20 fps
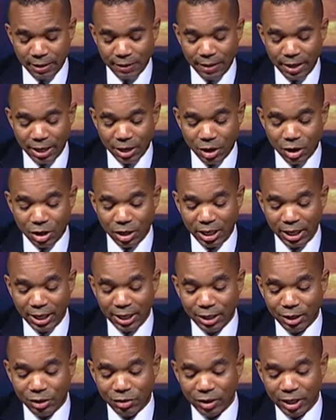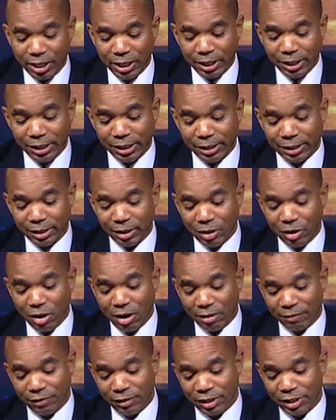they are integrating
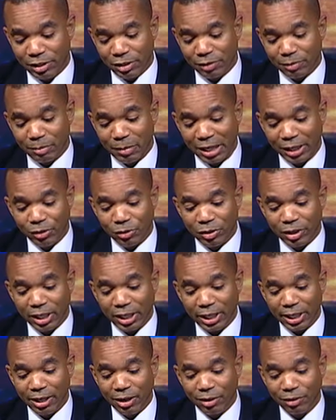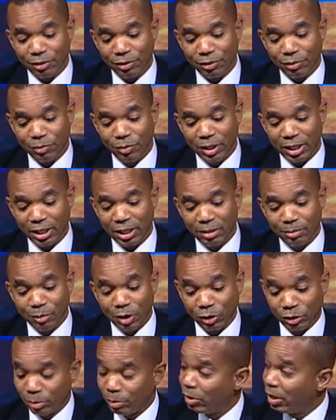offices of minority health within
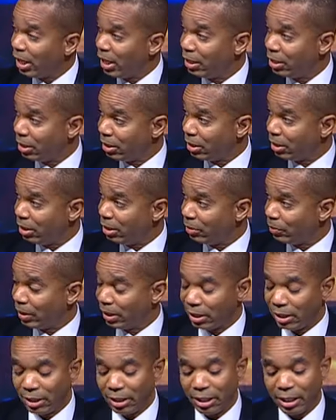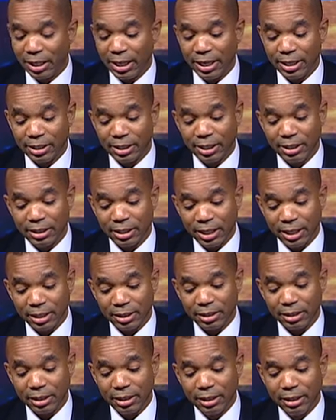multiple agencies within
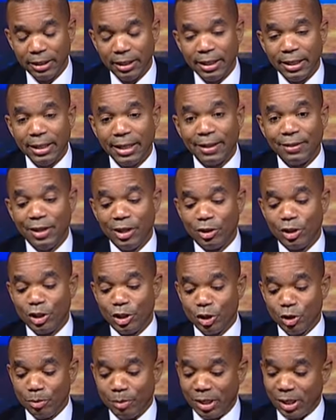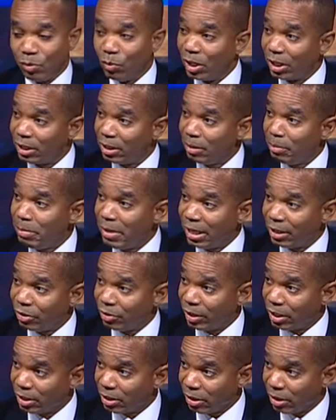HHS. They're determining what their
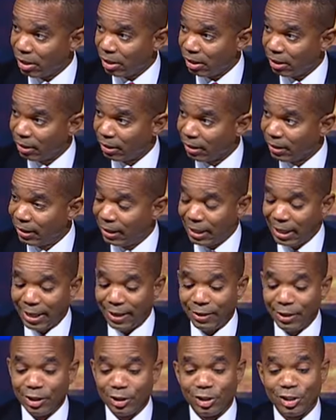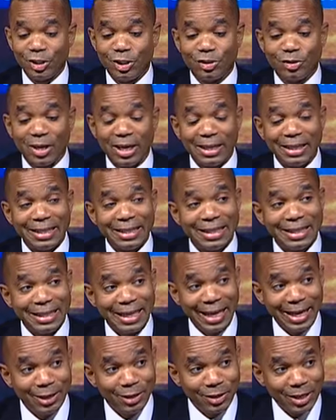metrics are. They're trying to
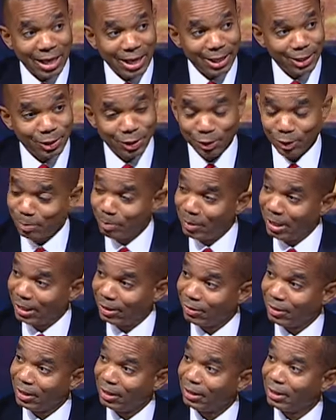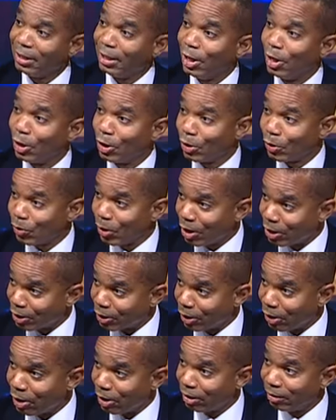standardize those metrics across
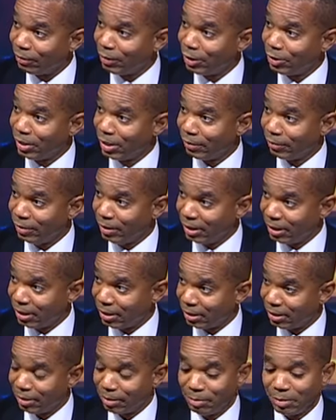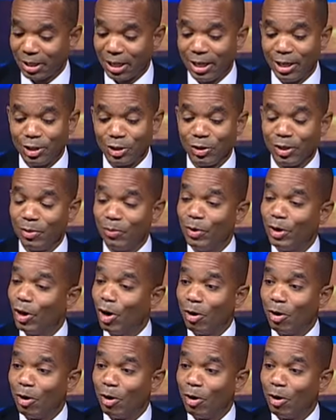all of your different systems so that we're